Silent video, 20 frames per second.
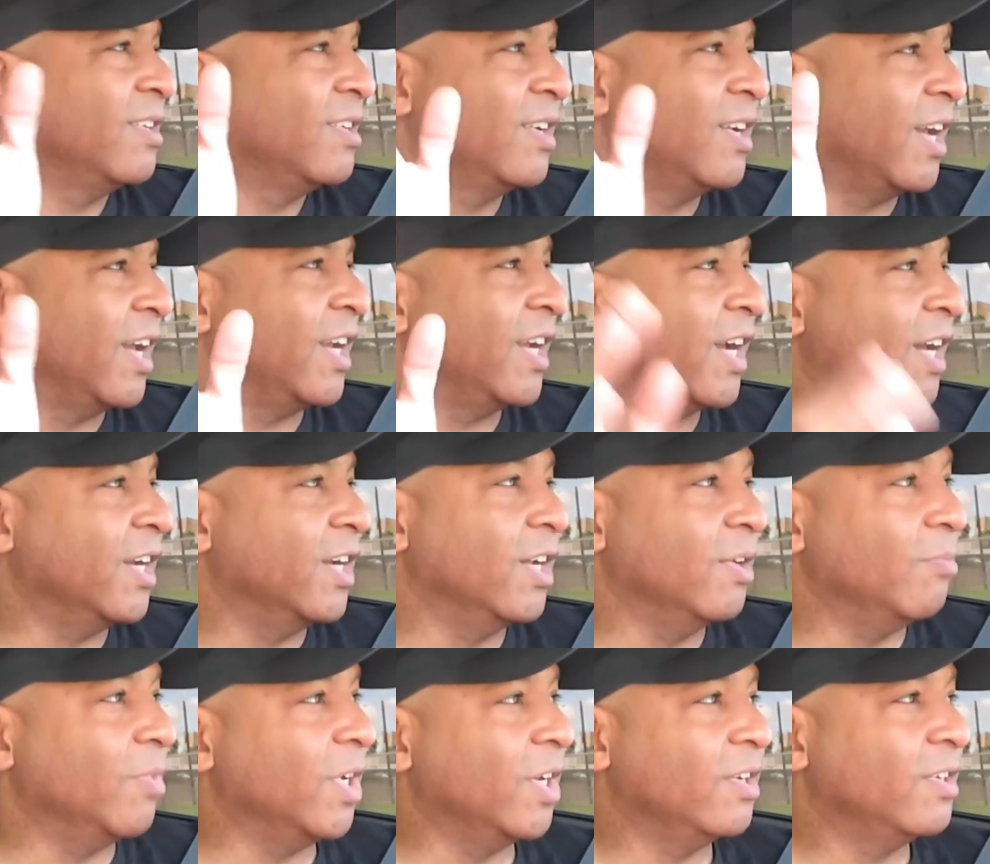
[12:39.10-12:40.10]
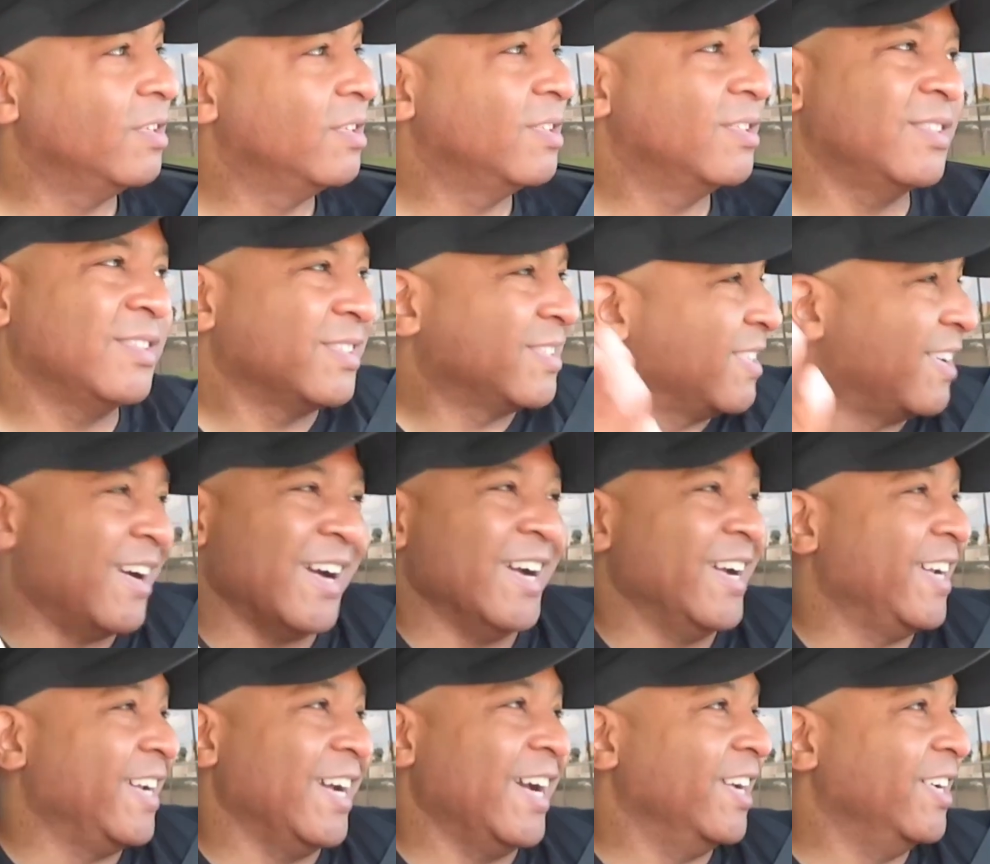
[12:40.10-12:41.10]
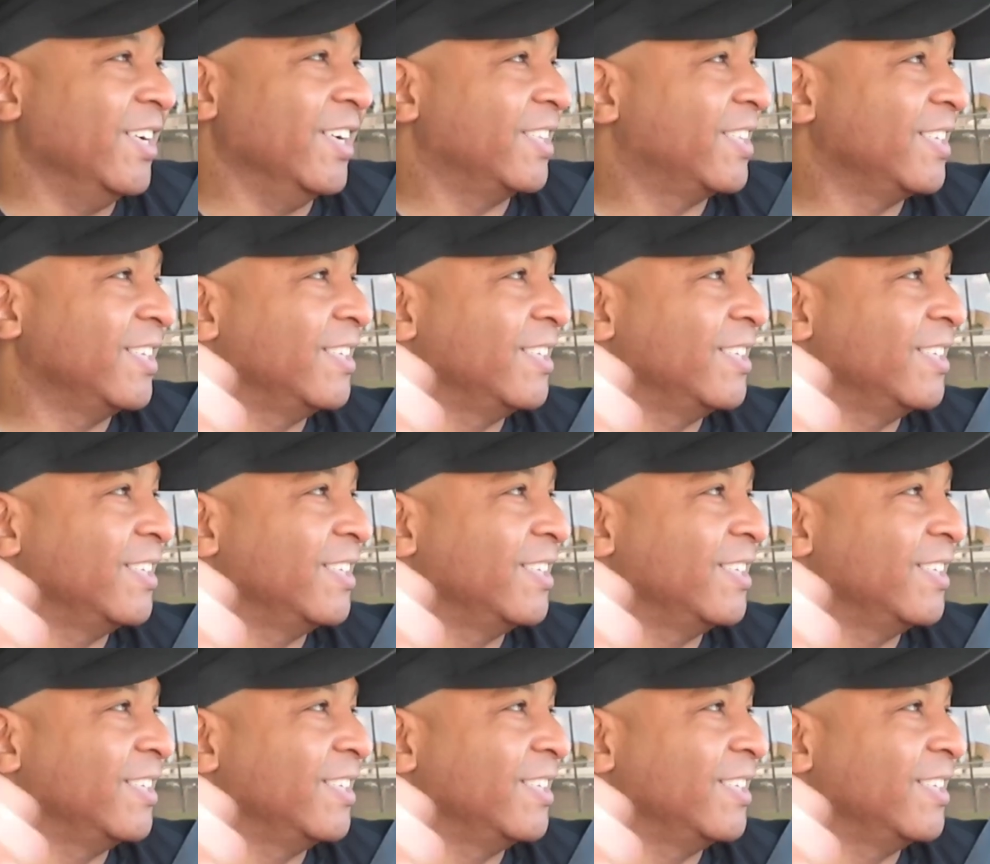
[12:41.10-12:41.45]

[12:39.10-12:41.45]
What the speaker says: I ain't got nothing, man. Sorry, I ain't got nothing.